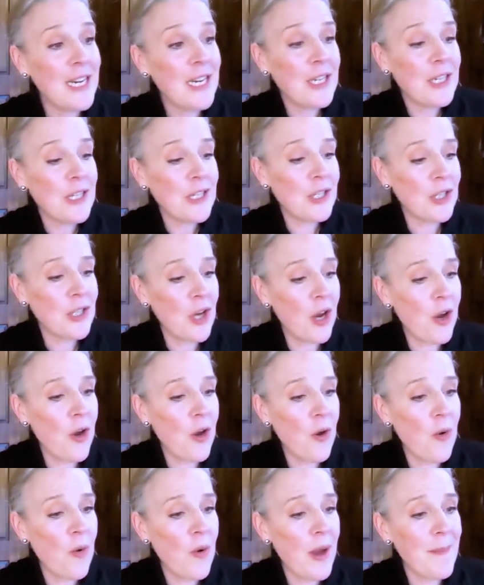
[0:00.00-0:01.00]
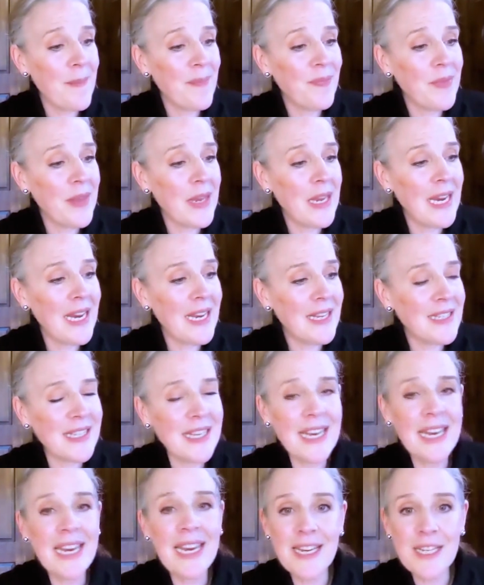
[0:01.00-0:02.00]
so it's
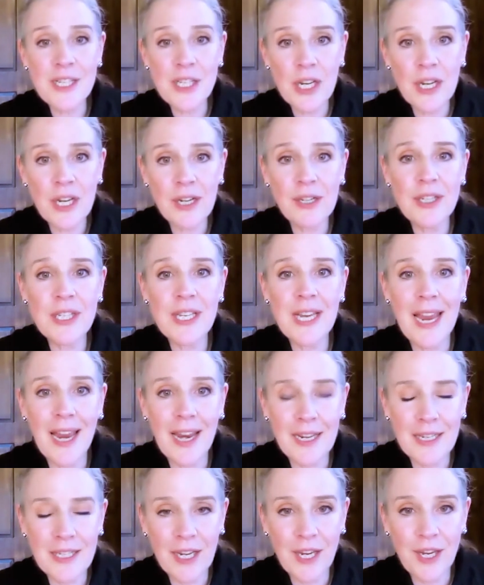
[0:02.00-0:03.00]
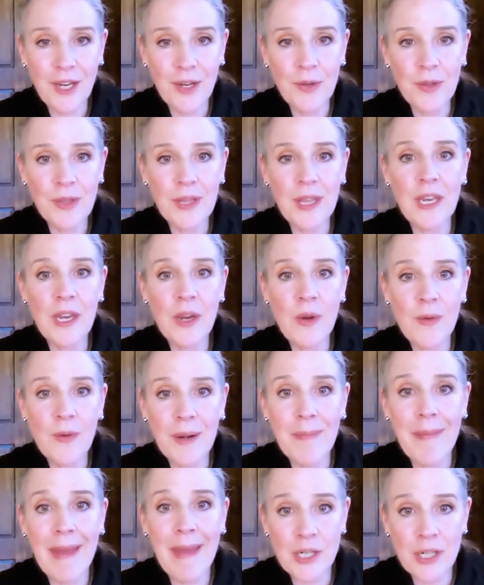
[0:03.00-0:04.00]
easier to execute than you would
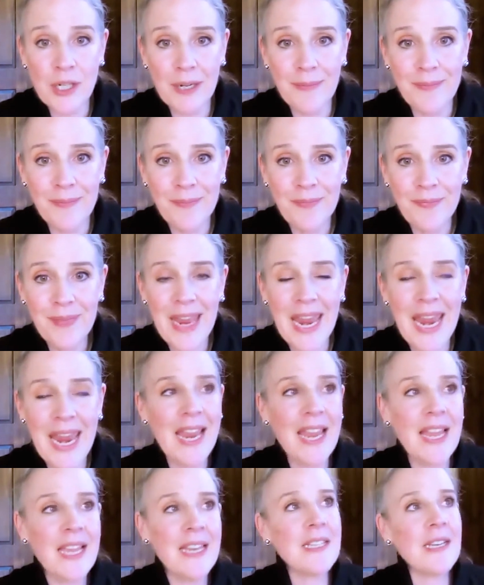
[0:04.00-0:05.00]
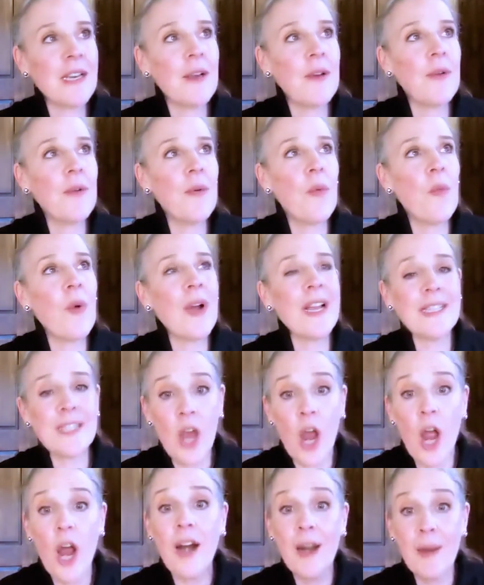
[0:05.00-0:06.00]
imagine. And what's
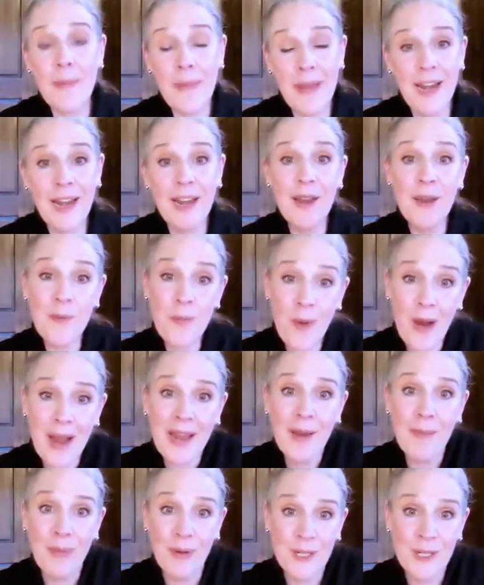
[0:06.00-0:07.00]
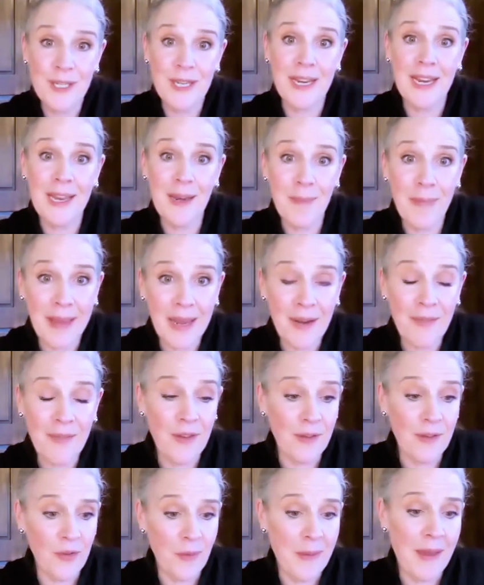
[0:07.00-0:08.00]
hard about it and why a person can
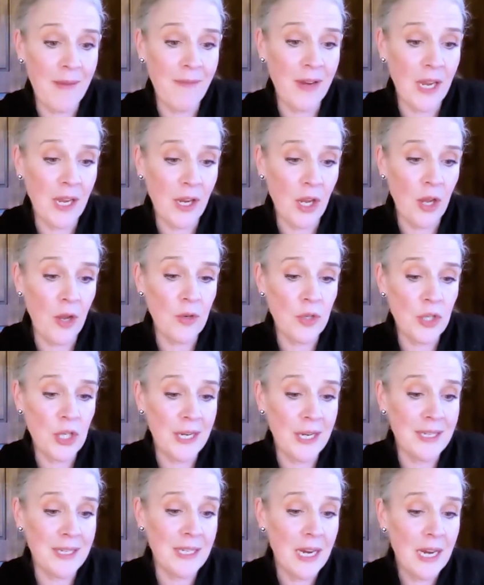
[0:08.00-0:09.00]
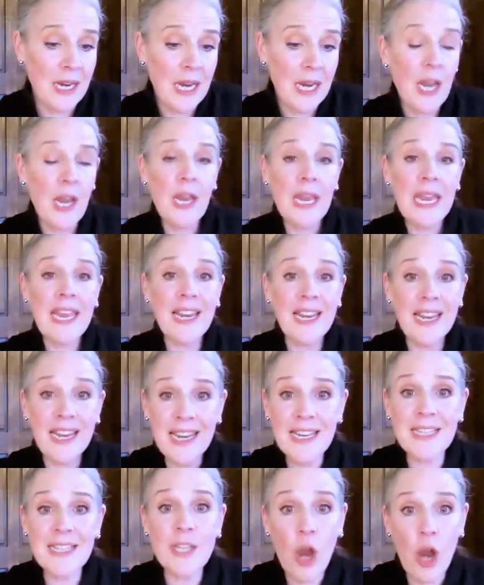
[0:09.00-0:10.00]
benefit from having a coach is it
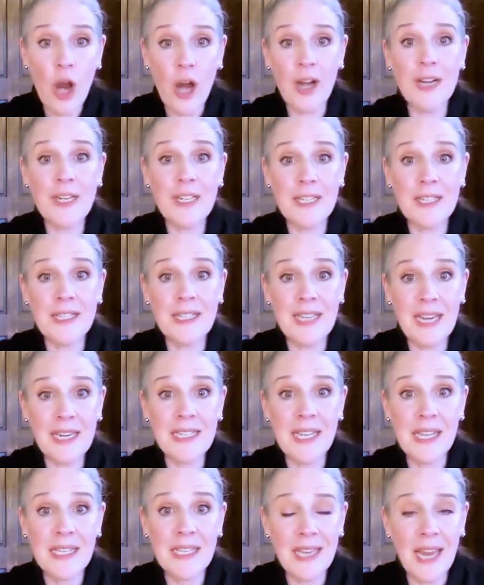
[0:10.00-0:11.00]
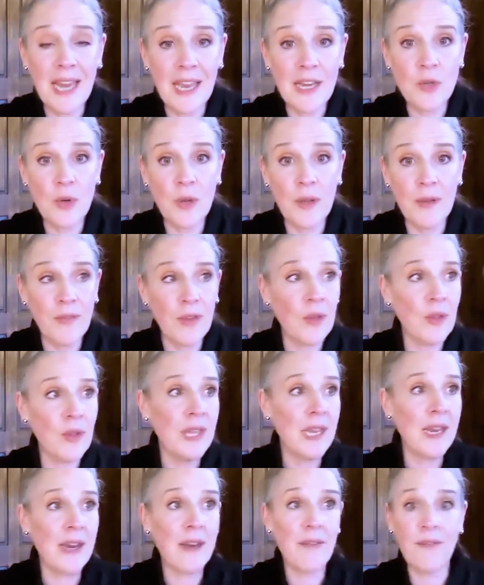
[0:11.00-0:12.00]
is hard to stick to the schedule. If you
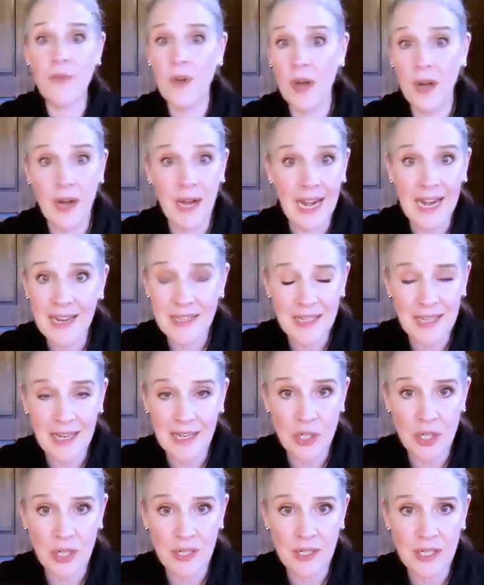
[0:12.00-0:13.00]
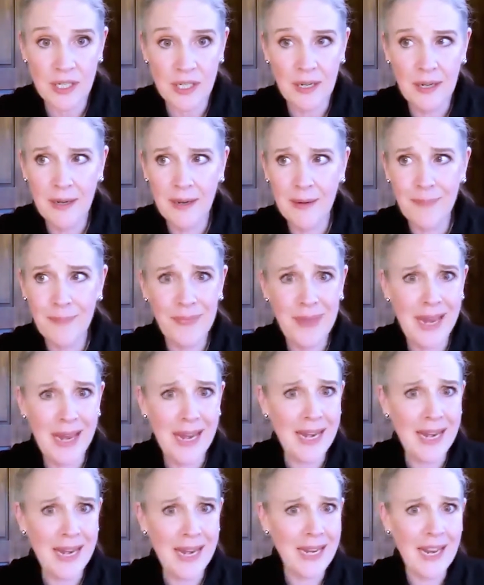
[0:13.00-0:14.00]
think for our ancestors, they
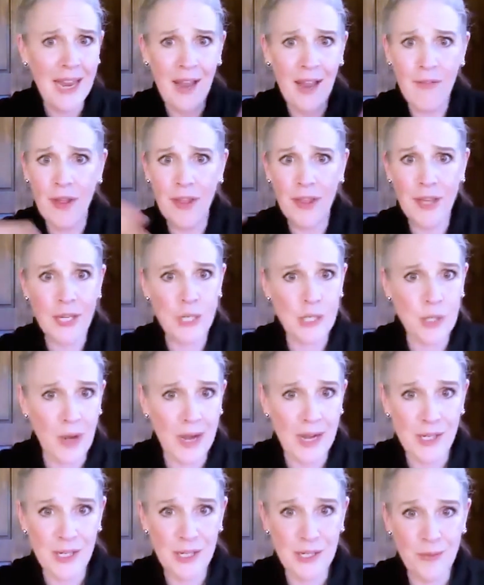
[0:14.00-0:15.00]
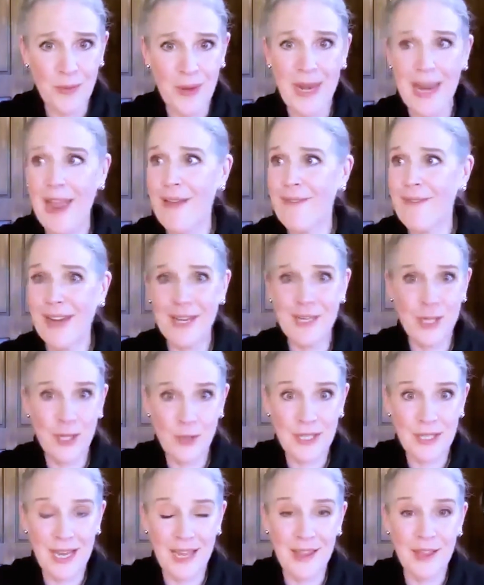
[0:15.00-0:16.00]
didn't have all the distractions we have. And as you
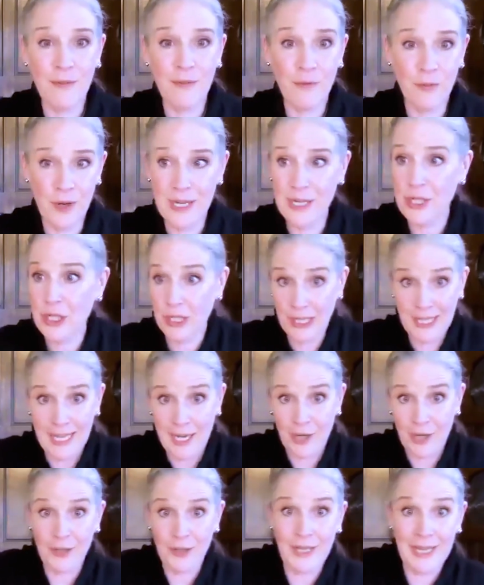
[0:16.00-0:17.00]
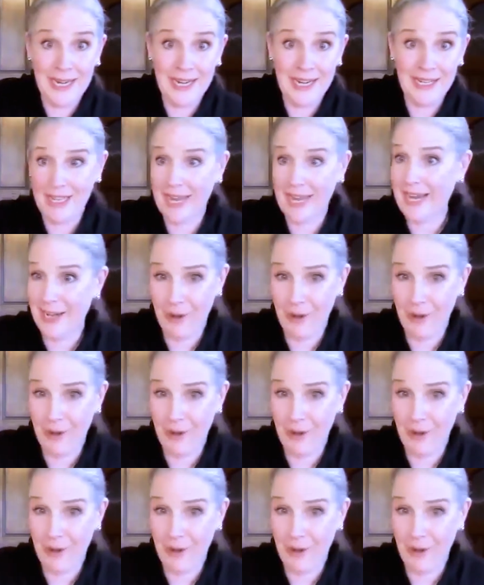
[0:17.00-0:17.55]
said, the fridge literally like